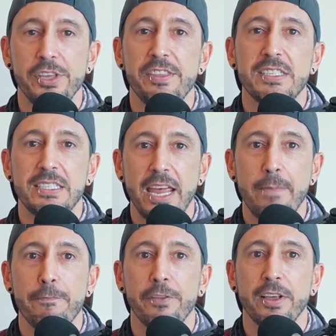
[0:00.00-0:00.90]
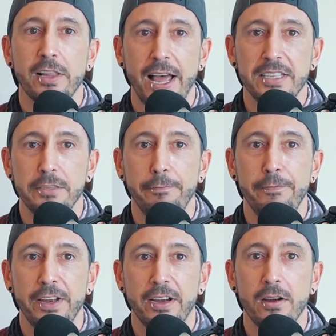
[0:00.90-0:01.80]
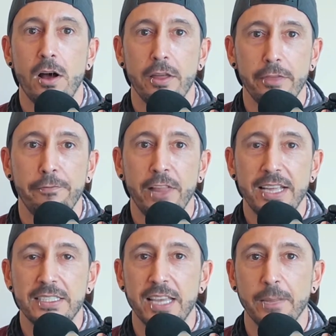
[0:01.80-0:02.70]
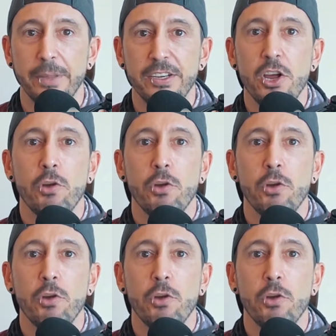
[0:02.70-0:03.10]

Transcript: the same for the class of fare on the flight segment,